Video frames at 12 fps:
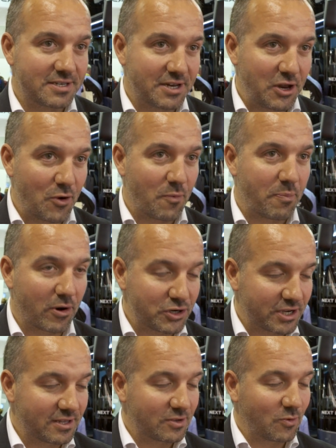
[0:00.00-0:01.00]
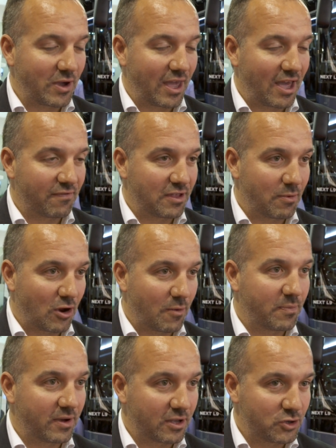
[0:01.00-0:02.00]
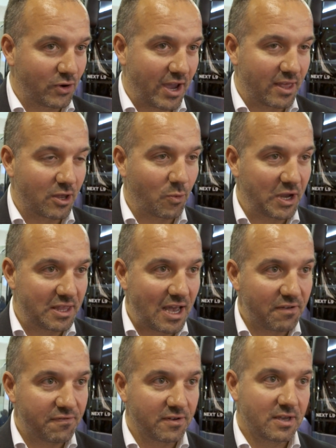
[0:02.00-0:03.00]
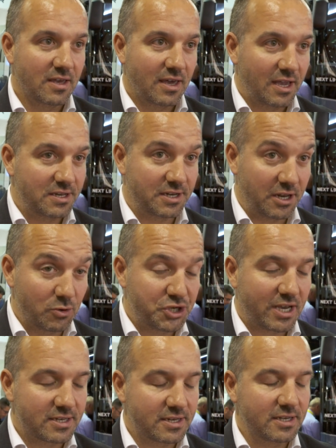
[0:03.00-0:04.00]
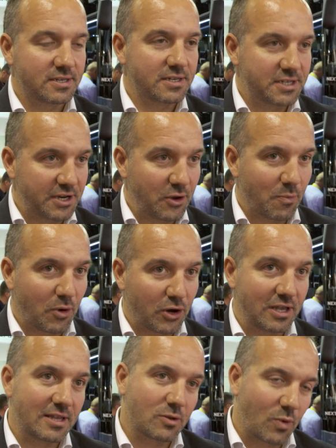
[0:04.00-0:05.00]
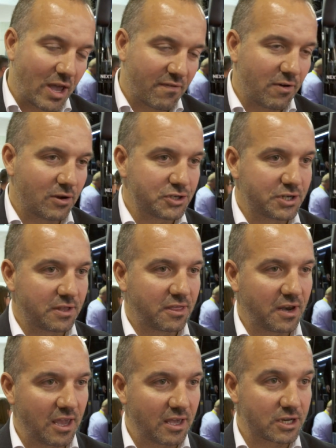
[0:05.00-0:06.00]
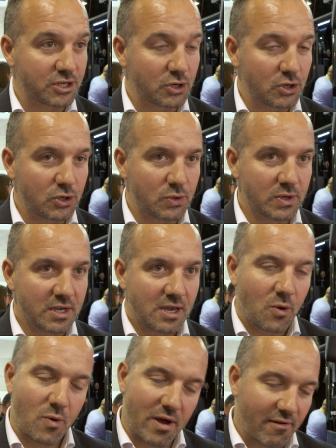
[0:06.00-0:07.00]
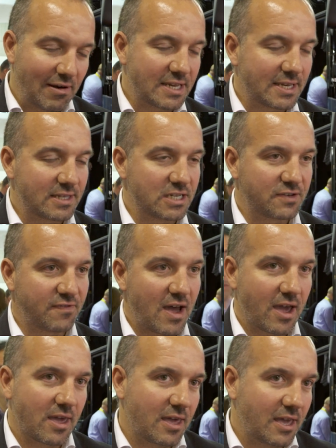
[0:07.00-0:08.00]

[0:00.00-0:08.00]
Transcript: It's a new project that we have developed uh, together with DAF. It's a new chassis, it's a new body that we have launched three years ago. We are really satisfied.